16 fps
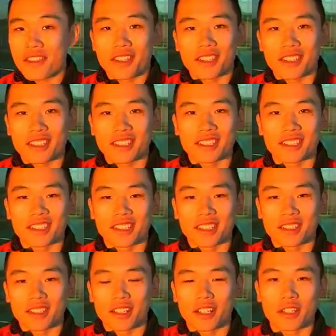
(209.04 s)
I think
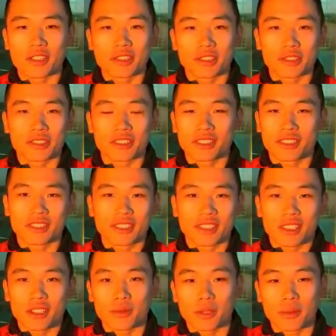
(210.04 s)
uh, also
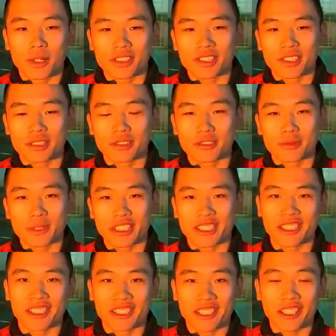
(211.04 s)
we wanted to
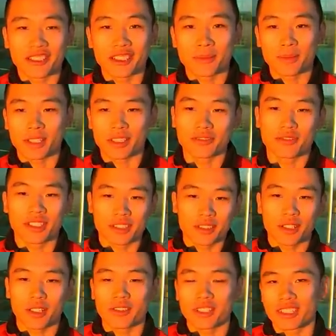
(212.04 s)
meet each other, but
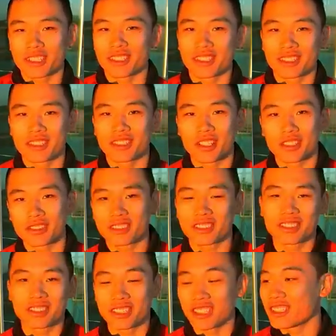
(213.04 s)
with COVID it's not
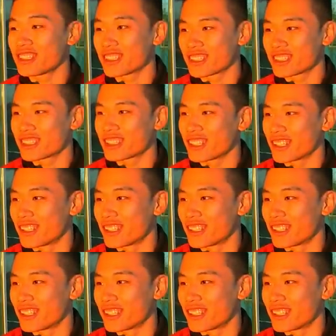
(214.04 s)
the easiest.